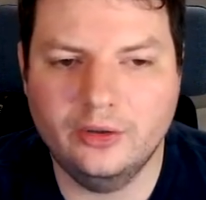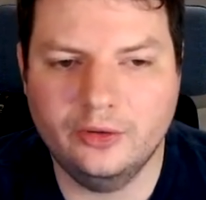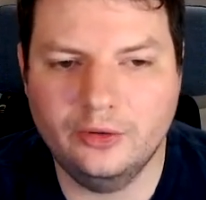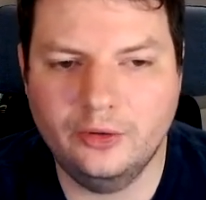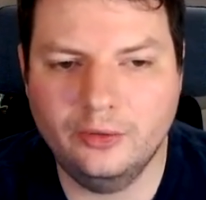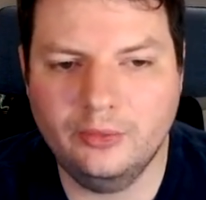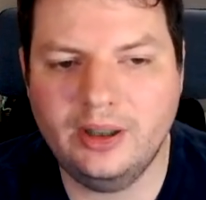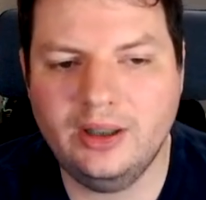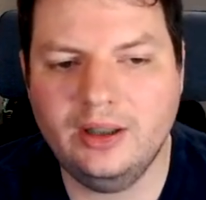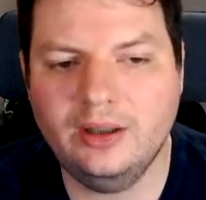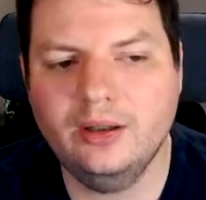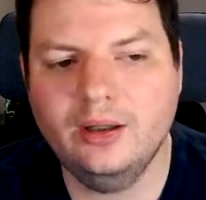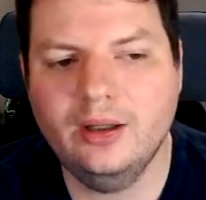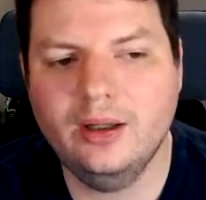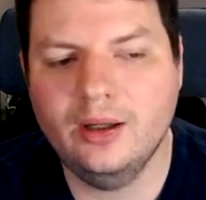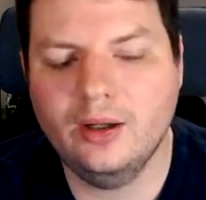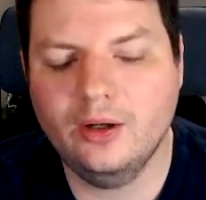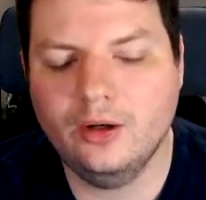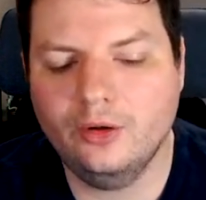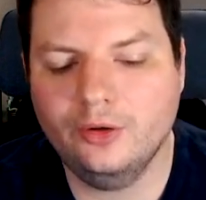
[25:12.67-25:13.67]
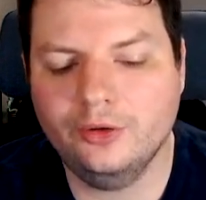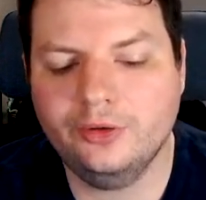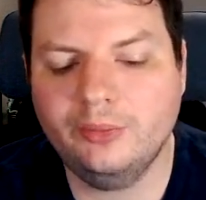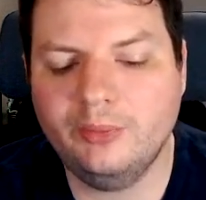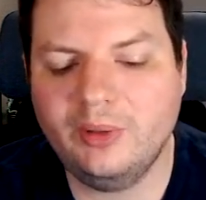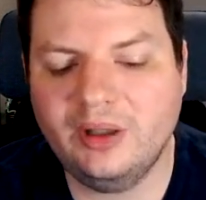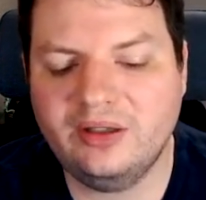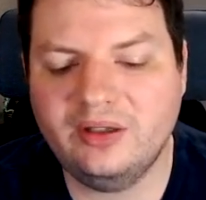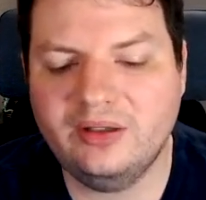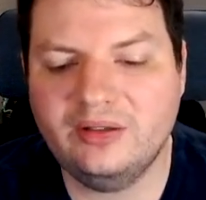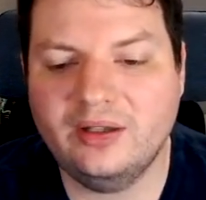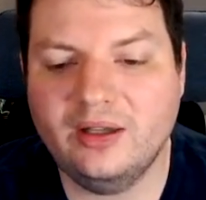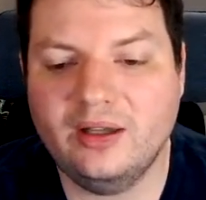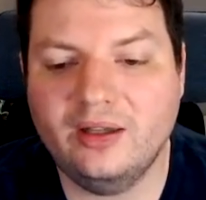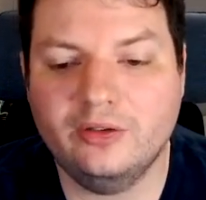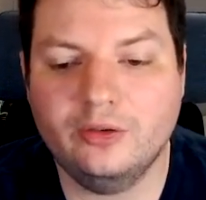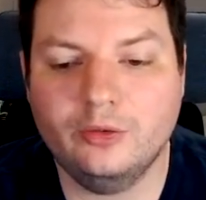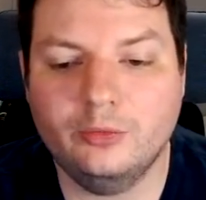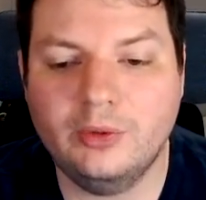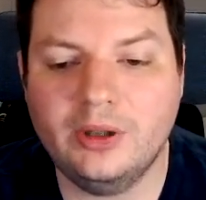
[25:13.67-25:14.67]
Doing automated
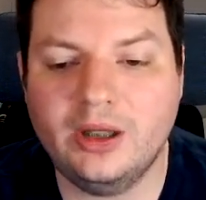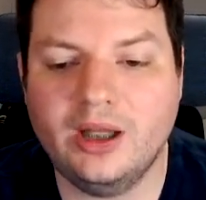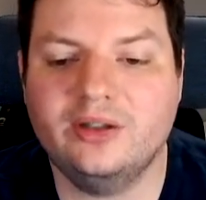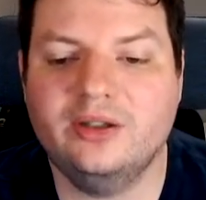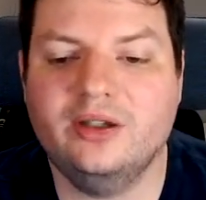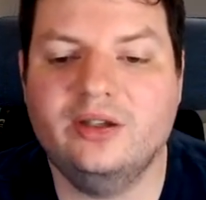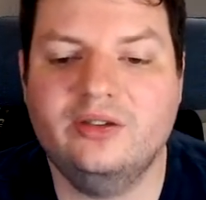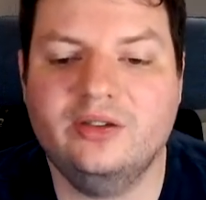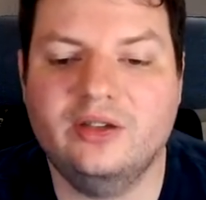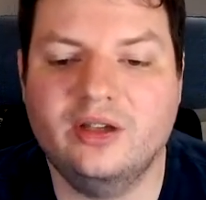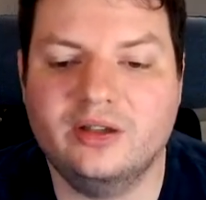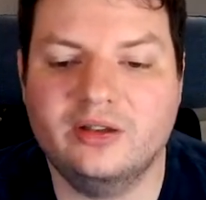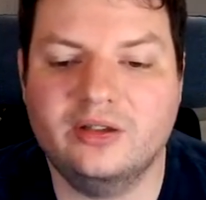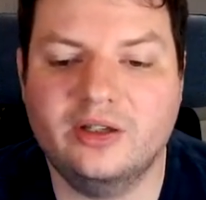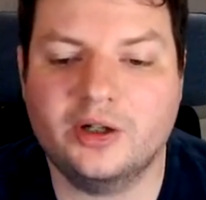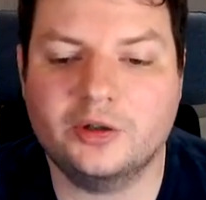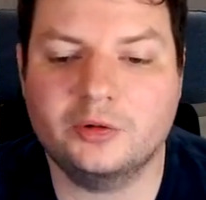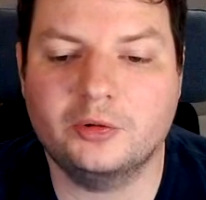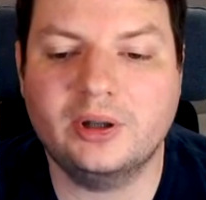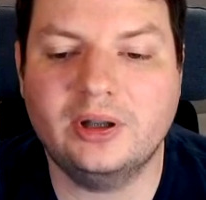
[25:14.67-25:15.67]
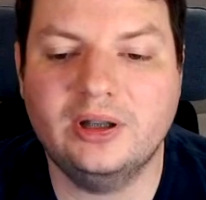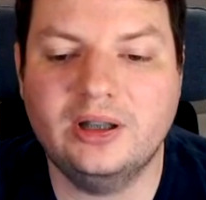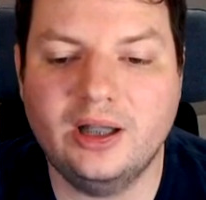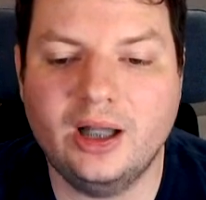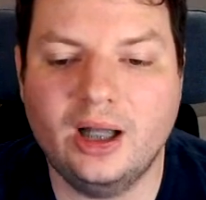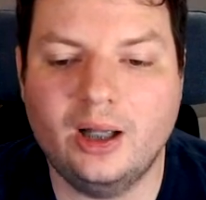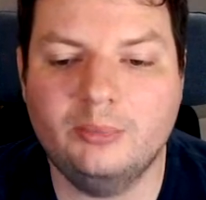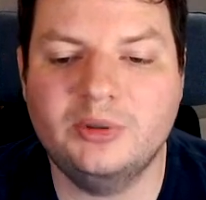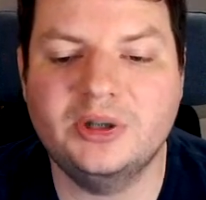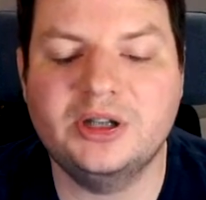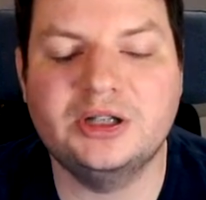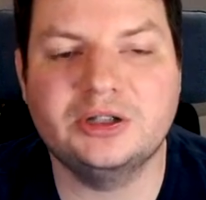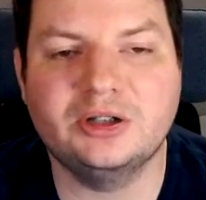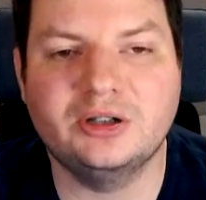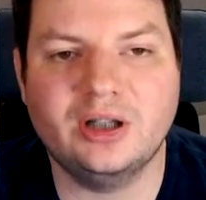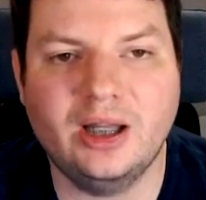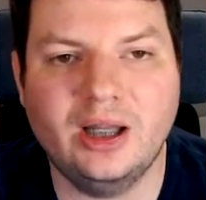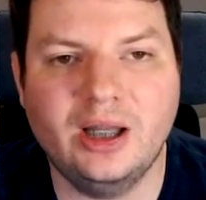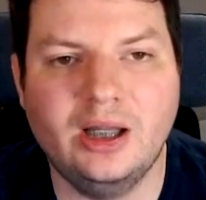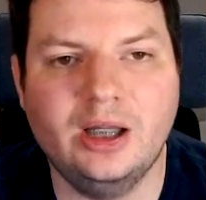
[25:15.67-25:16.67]
tests, we are testing directly
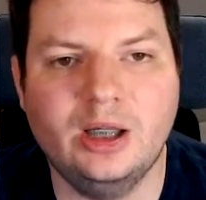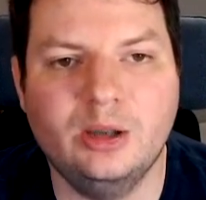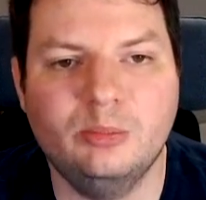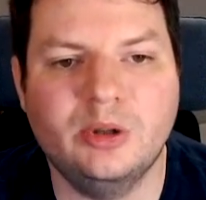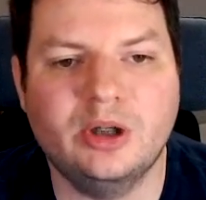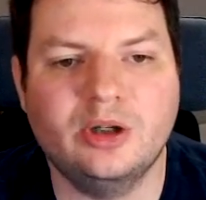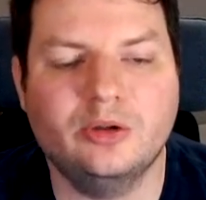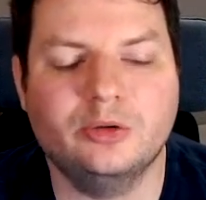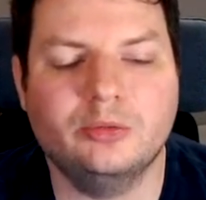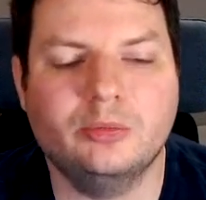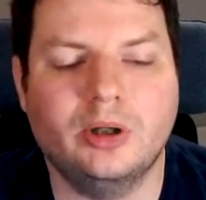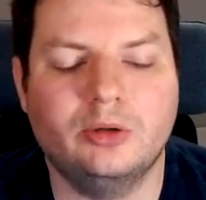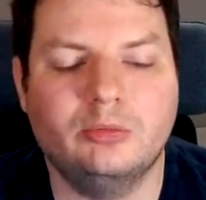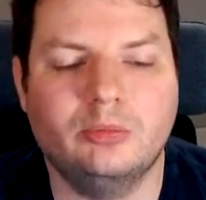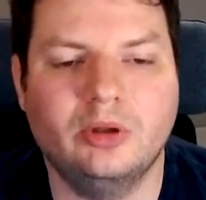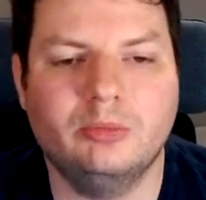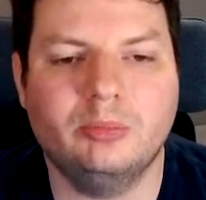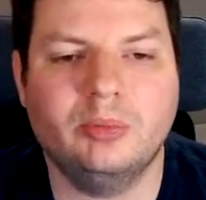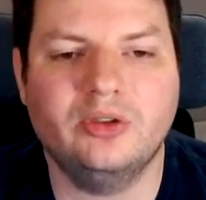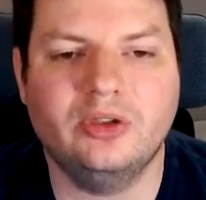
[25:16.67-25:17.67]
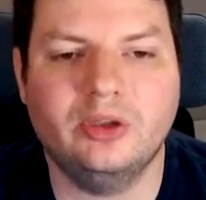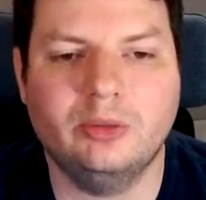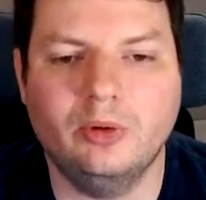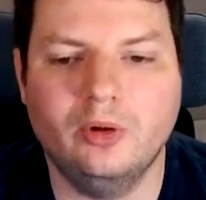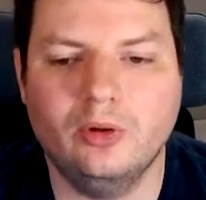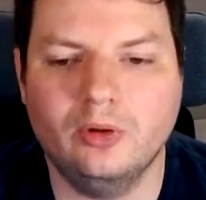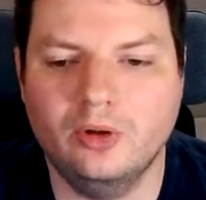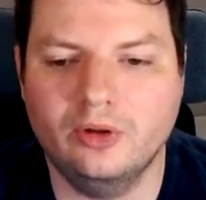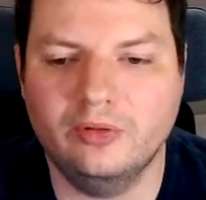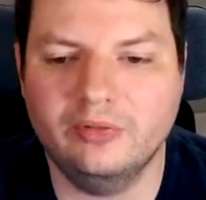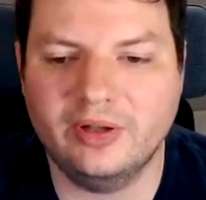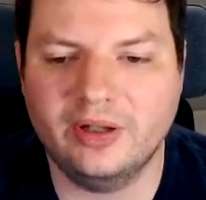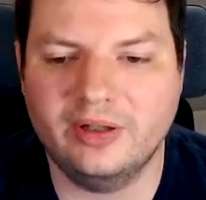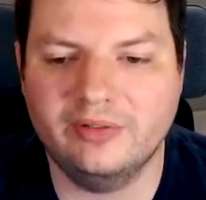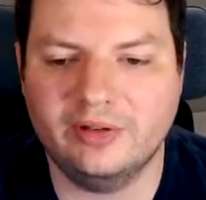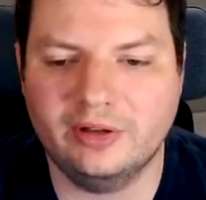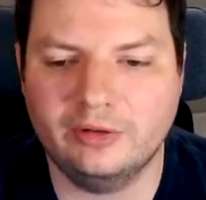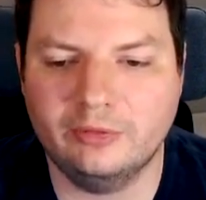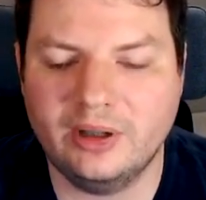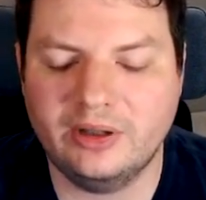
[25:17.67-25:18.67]
application A because we are responsible of
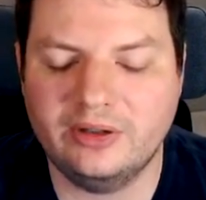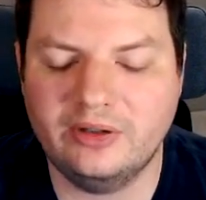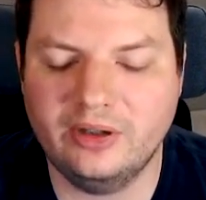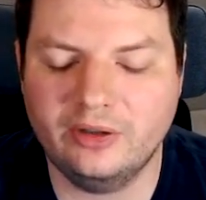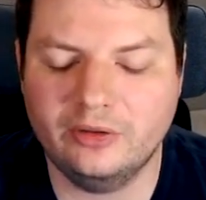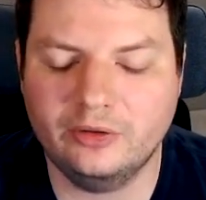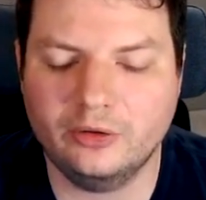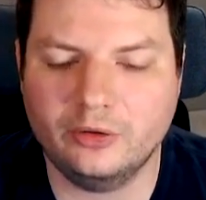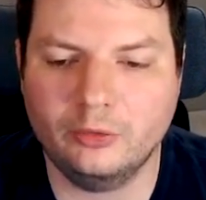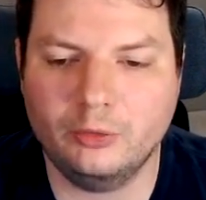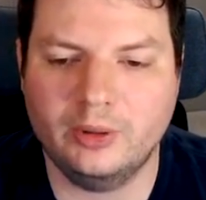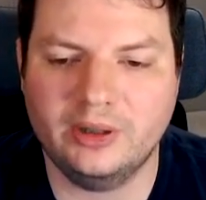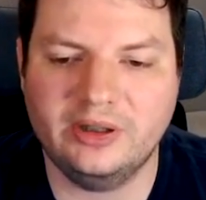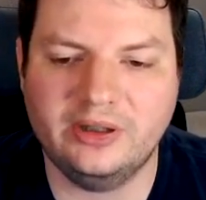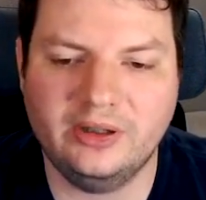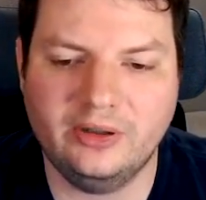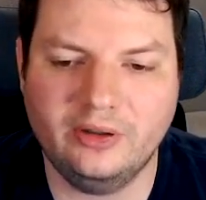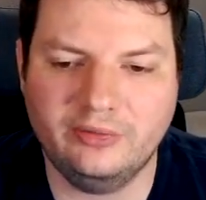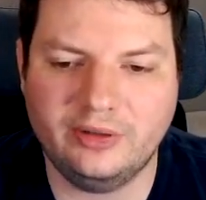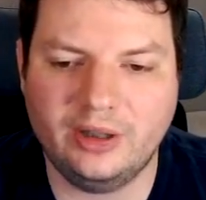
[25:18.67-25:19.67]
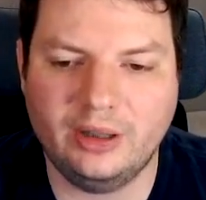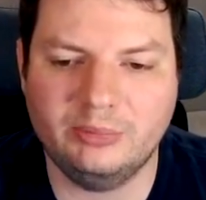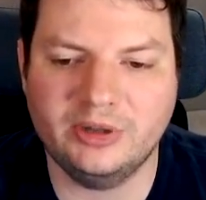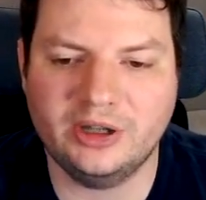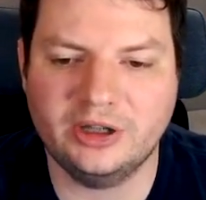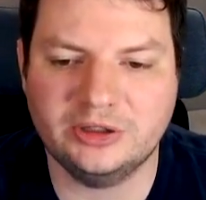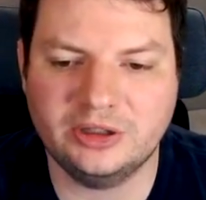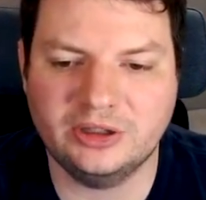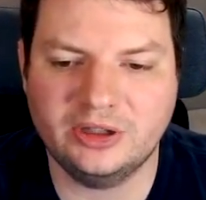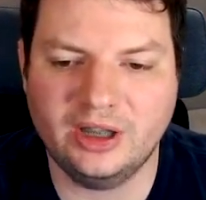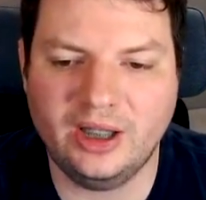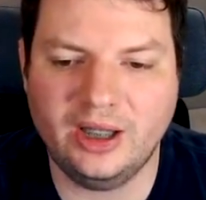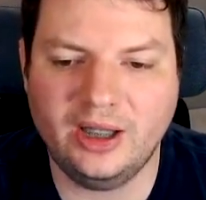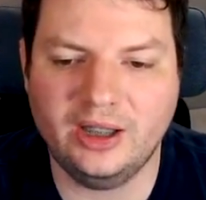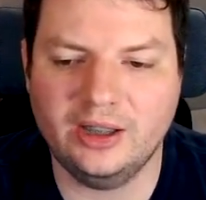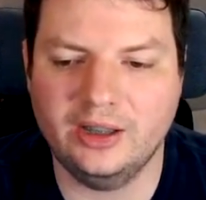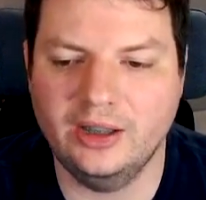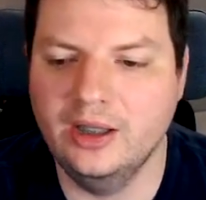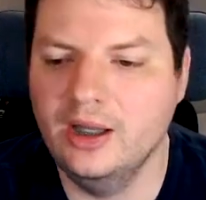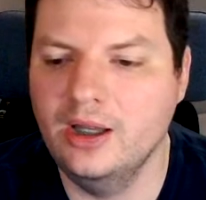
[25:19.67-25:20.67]
evaluating the quality of application
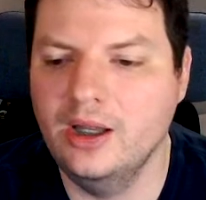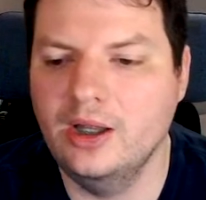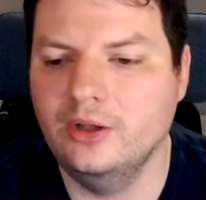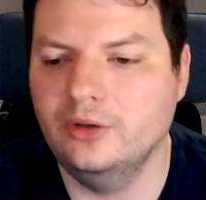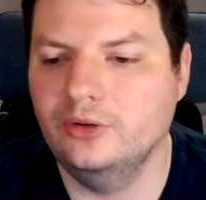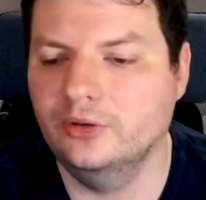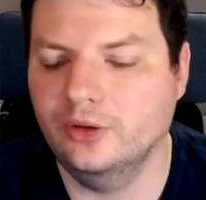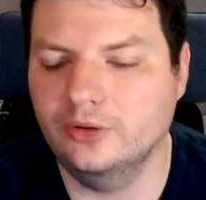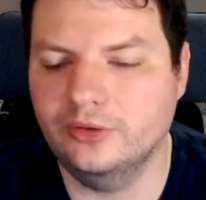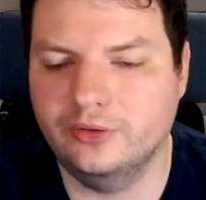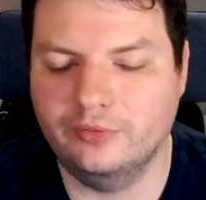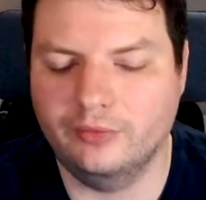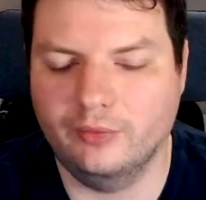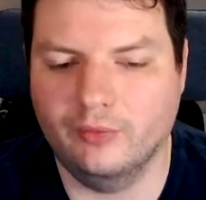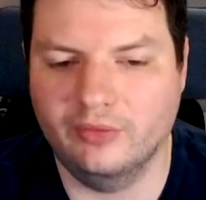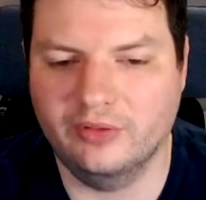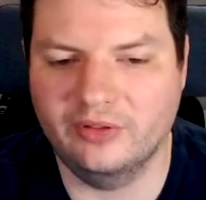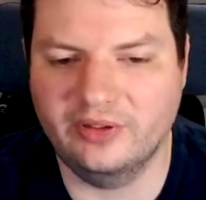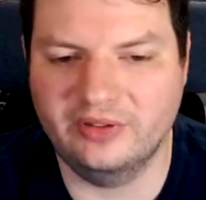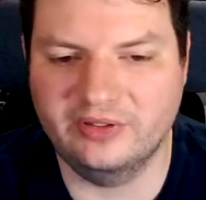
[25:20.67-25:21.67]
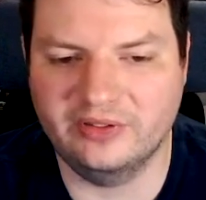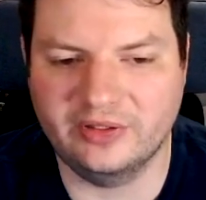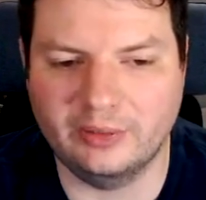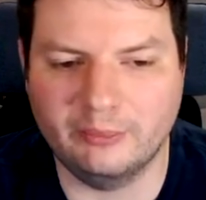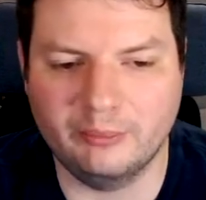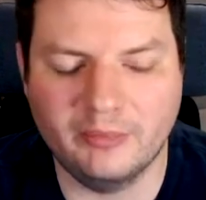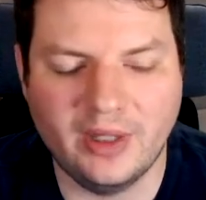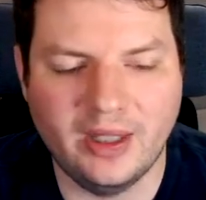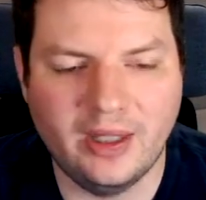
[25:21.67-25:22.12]
A, not the full system.